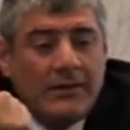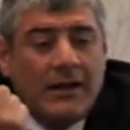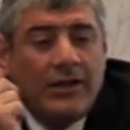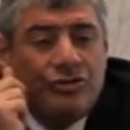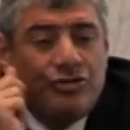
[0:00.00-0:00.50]

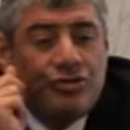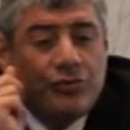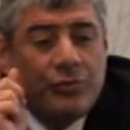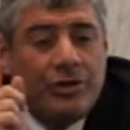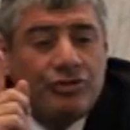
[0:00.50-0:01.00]
that a
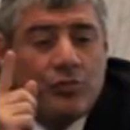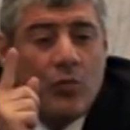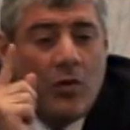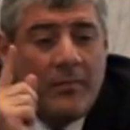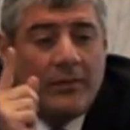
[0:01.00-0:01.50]
Jewish
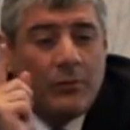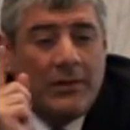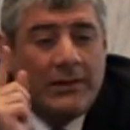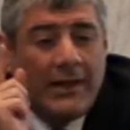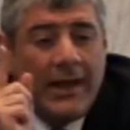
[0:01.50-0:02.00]
woman
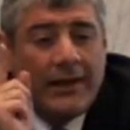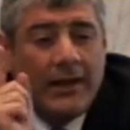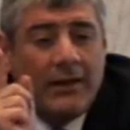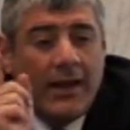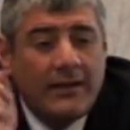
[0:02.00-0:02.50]
will take
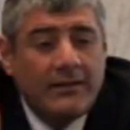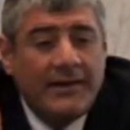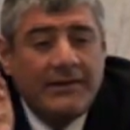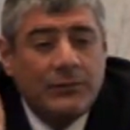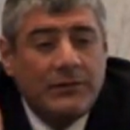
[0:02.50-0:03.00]
her
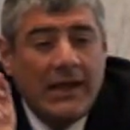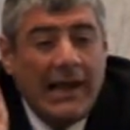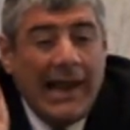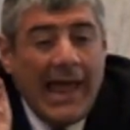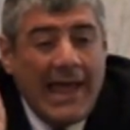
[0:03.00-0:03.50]
laundry to the
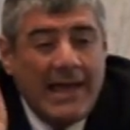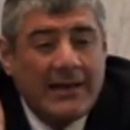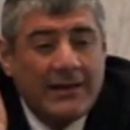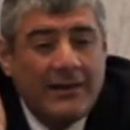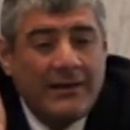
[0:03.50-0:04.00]

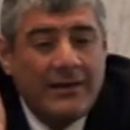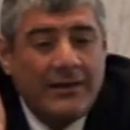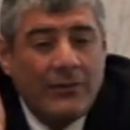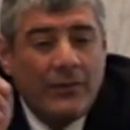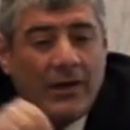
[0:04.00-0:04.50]
lake
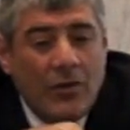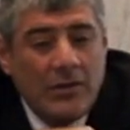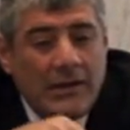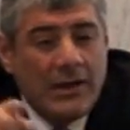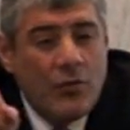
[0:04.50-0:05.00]
where
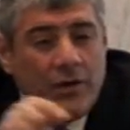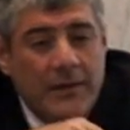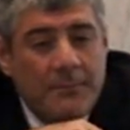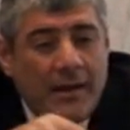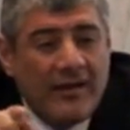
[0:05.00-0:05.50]
all the
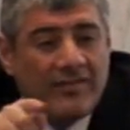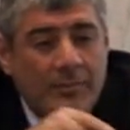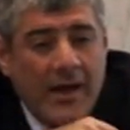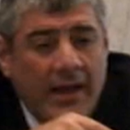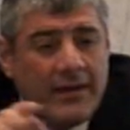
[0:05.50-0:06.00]
goyim pass
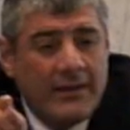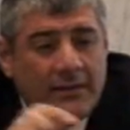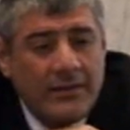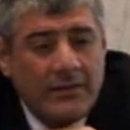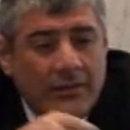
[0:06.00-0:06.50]
by
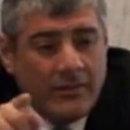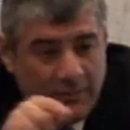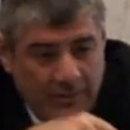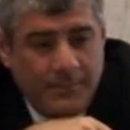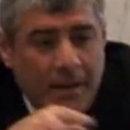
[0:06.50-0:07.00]

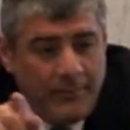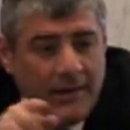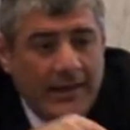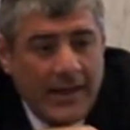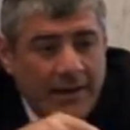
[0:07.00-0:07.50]
on a
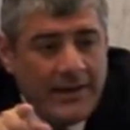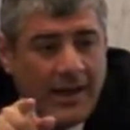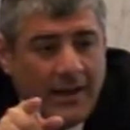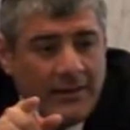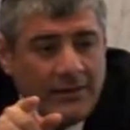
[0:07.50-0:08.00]
public
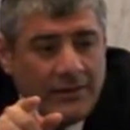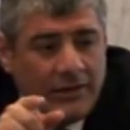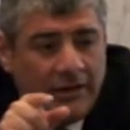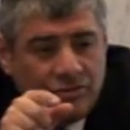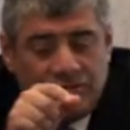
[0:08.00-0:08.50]
area
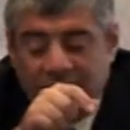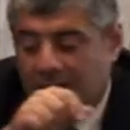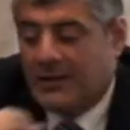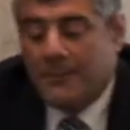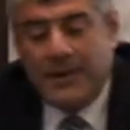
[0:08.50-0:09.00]
and she's going to